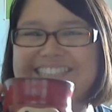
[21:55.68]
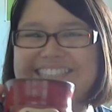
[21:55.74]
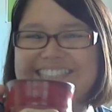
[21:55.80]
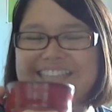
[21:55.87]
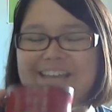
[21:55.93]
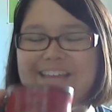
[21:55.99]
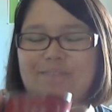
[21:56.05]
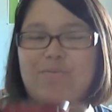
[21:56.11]

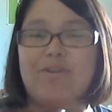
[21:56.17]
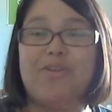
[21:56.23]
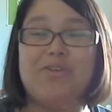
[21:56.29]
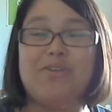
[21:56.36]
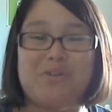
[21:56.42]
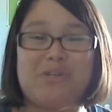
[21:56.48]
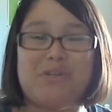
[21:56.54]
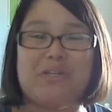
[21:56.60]
And when you
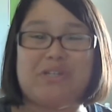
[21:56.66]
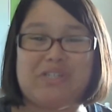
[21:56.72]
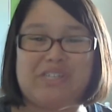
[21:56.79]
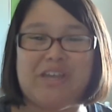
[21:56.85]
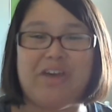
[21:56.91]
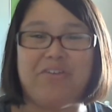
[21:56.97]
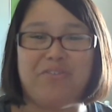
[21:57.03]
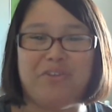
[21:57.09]
do it
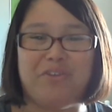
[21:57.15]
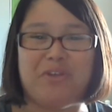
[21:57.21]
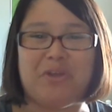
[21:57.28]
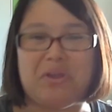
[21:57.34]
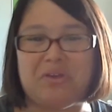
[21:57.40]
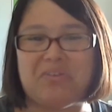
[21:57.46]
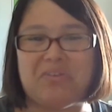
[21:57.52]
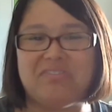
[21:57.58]
yourself, you
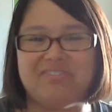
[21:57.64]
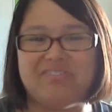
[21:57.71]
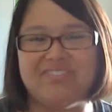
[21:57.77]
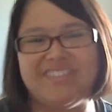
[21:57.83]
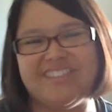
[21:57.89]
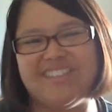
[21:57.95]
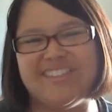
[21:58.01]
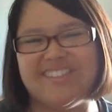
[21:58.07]
know,
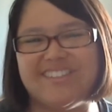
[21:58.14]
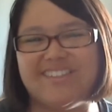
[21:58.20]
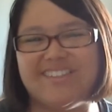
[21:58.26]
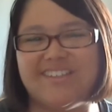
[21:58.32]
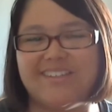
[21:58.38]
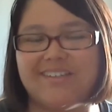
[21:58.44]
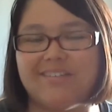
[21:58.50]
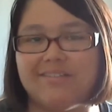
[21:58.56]

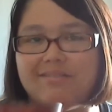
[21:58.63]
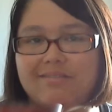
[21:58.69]
yeah.